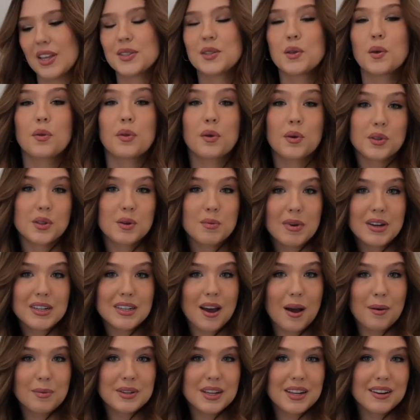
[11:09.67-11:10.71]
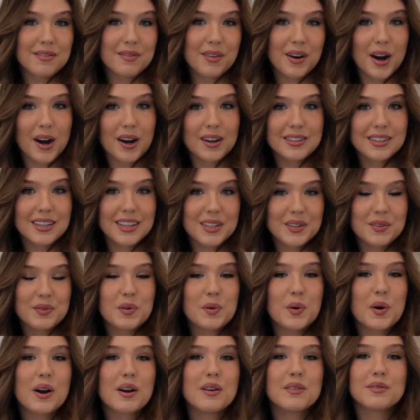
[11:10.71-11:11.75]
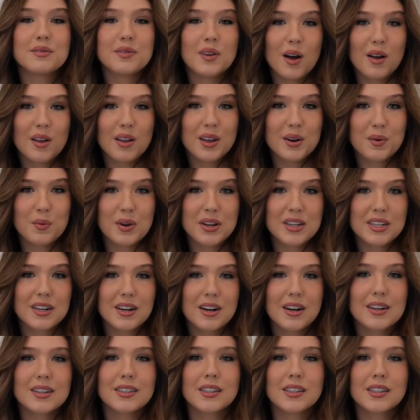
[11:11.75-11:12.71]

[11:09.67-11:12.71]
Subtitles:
So those are my top 10 fragrances for fall and winter.